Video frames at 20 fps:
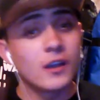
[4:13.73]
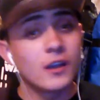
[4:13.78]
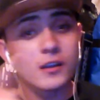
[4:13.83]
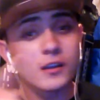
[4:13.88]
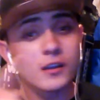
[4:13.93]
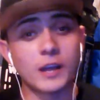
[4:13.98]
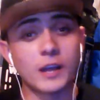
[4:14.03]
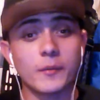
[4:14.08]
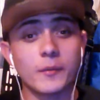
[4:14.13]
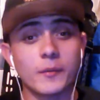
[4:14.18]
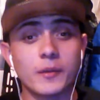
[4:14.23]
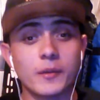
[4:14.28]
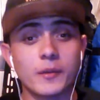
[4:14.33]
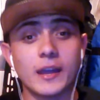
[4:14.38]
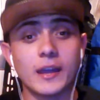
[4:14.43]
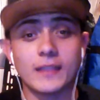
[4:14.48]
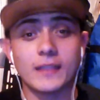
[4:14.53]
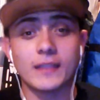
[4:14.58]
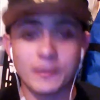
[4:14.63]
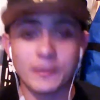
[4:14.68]
Comment
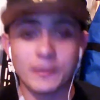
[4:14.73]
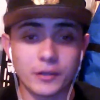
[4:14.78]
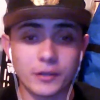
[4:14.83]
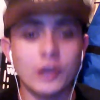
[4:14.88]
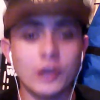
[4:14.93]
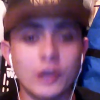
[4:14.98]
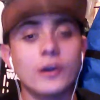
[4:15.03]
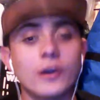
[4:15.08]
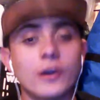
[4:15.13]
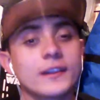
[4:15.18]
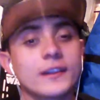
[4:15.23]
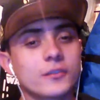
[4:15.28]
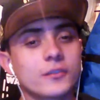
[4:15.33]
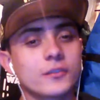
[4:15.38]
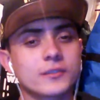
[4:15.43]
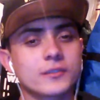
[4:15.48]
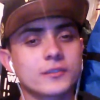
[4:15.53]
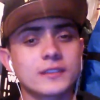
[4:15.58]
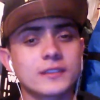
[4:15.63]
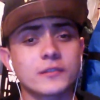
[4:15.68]
and let me know. And as
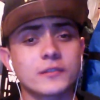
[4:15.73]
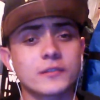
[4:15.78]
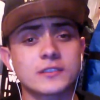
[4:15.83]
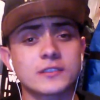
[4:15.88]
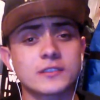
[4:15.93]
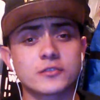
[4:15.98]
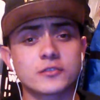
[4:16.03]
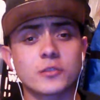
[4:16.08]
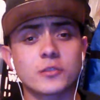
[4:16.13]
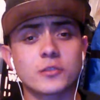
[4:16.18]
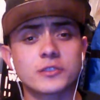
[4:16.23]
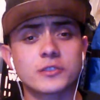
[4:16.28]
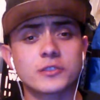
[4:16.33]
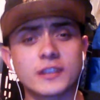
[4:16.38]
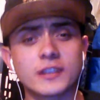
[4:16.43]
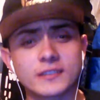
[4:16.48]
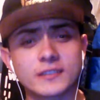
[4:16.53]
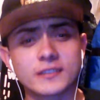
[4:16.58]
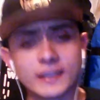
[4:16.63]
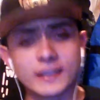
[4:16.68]
always, guys, if you guys enjoy, make sure you
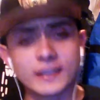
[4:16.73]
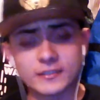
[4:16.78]
guys like,